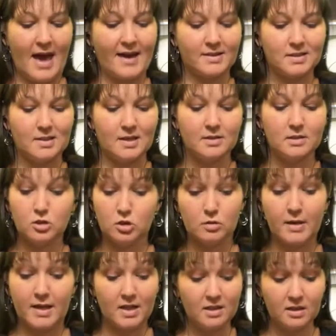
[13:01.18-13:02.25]
access
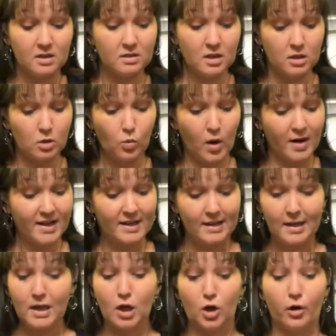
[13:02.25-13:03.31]
to anything that you want to
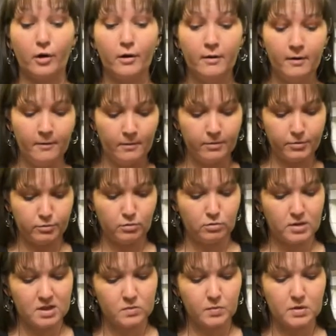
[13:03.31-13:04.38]
hear
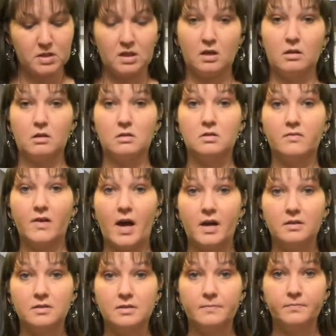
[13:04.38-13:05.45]
through this particular
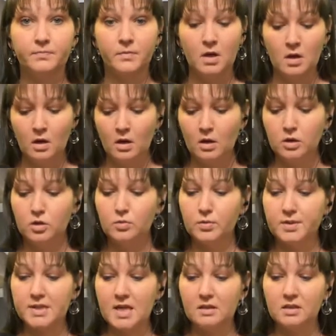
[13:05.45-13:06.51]
device. You
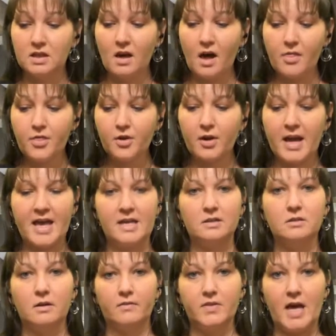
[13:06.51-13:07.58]
will take the other
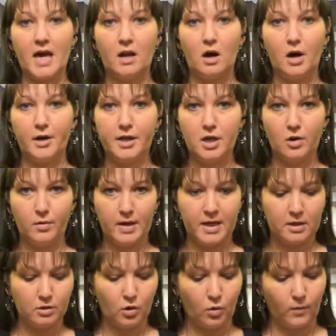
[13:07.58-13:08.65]
end of that audio
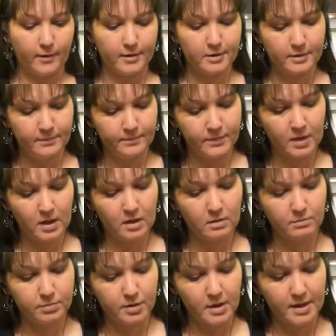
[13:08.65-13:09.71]
in cord
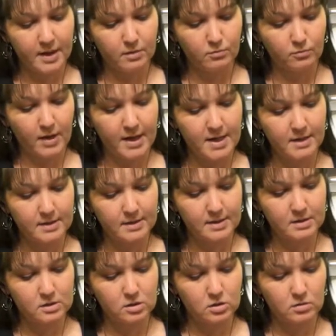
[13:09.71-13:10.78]
and plug it right
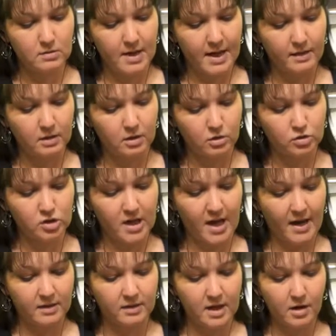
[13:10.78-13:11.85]
into that little
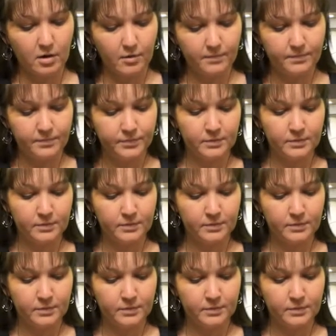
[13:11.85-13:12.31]
jack there.